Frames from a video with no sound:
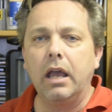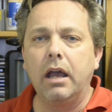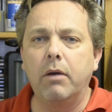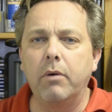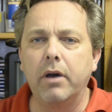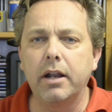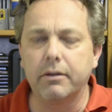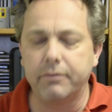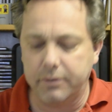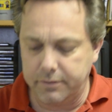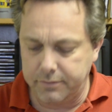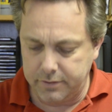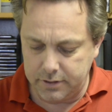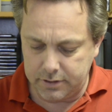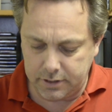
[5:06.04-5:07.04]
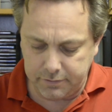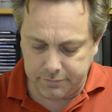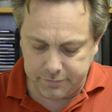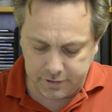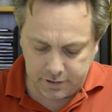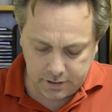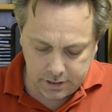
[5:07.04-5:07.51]
Whatever. Stuff
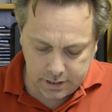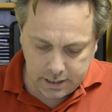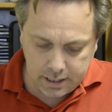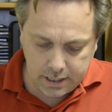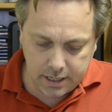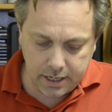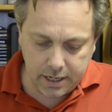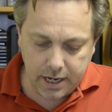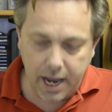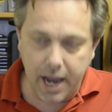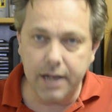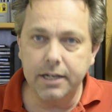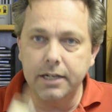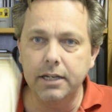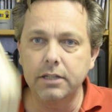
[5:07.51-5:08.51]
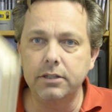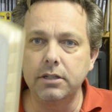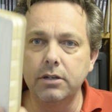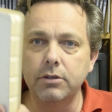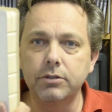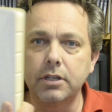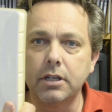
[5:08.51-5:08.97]
fell. I did it
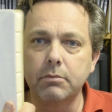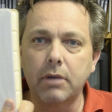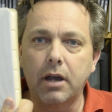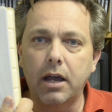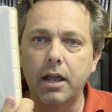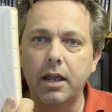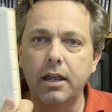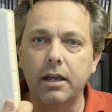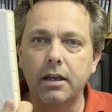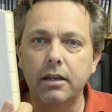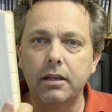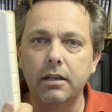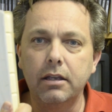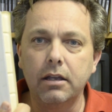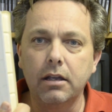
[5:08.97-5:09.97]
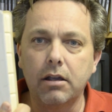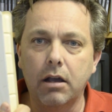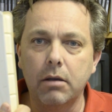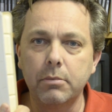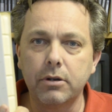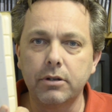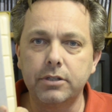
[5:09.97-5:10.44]
using my
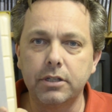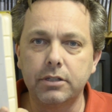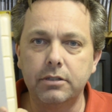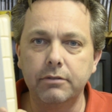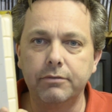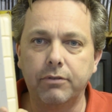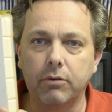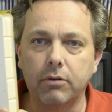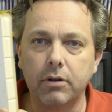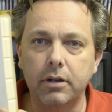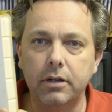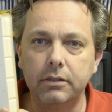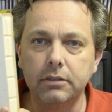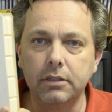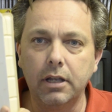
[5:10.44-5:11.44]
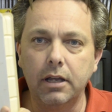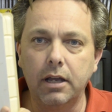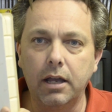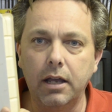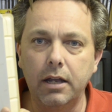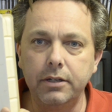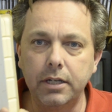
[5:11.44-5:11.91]
Commodore 64
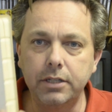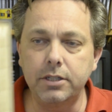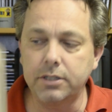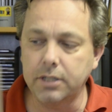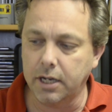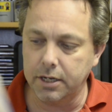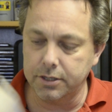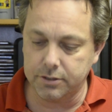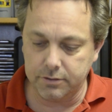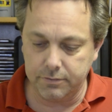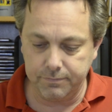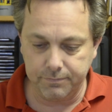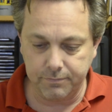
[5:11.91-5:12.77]
Digitizer,